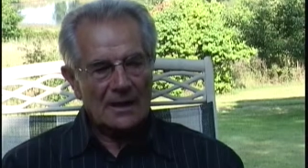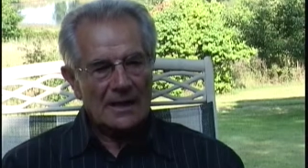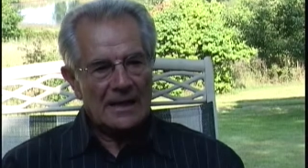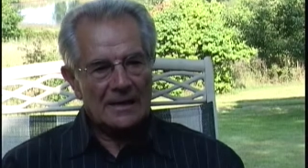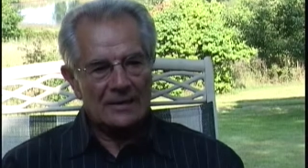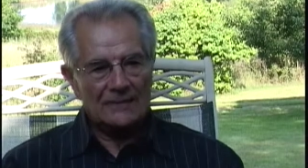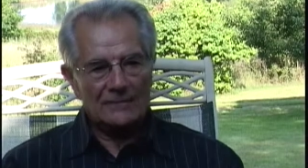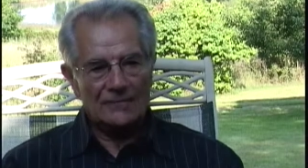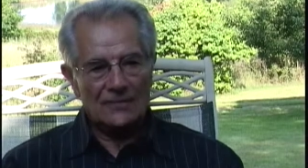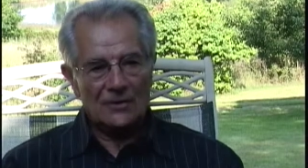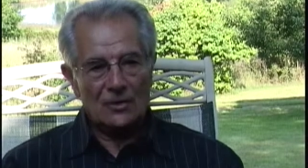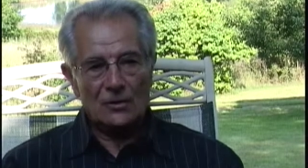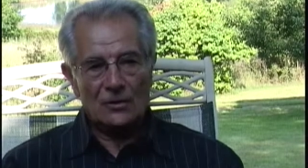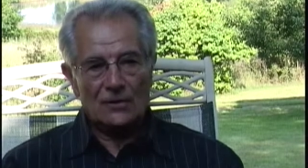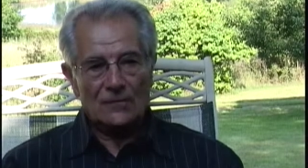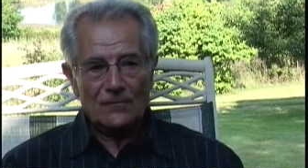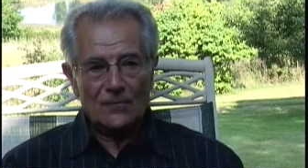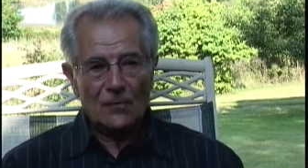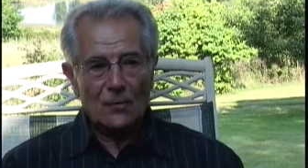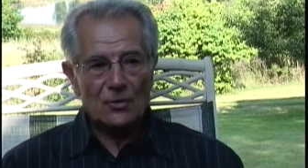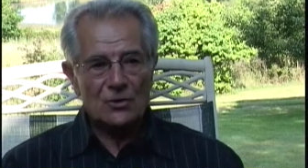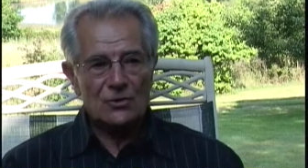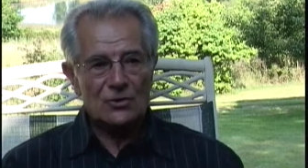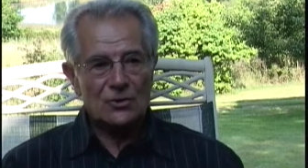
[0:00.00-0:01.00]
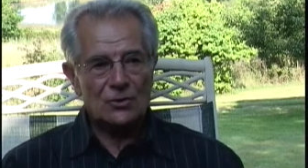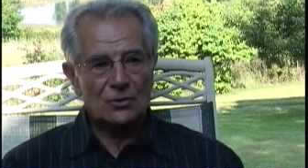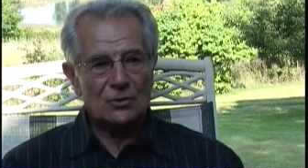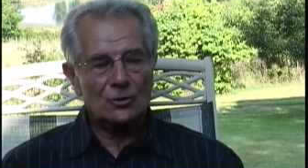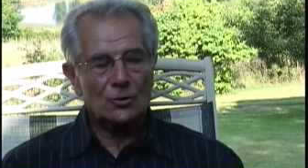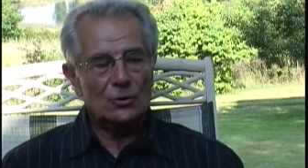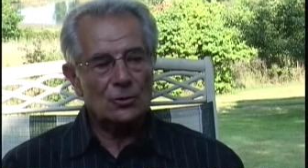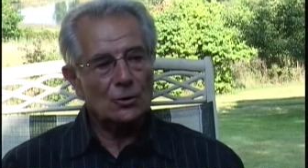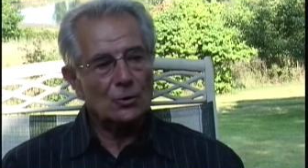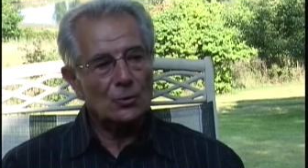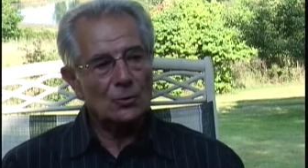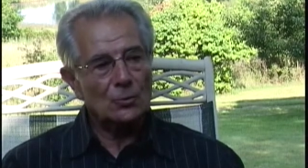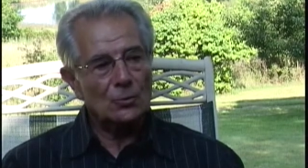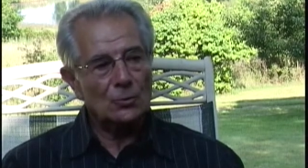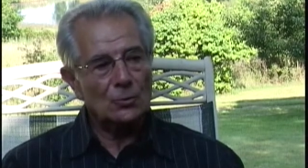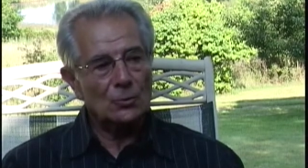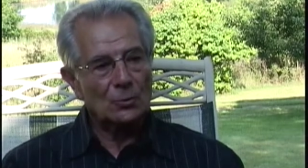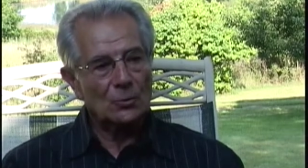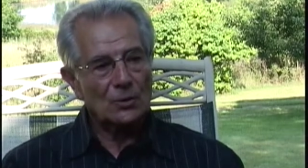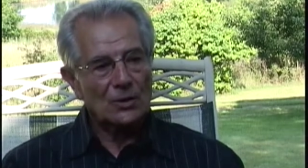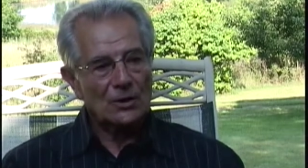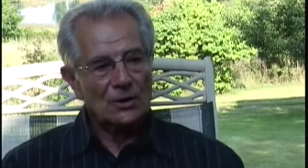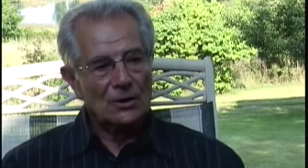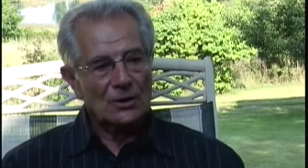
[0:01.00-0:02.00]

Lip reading: and very fortunate to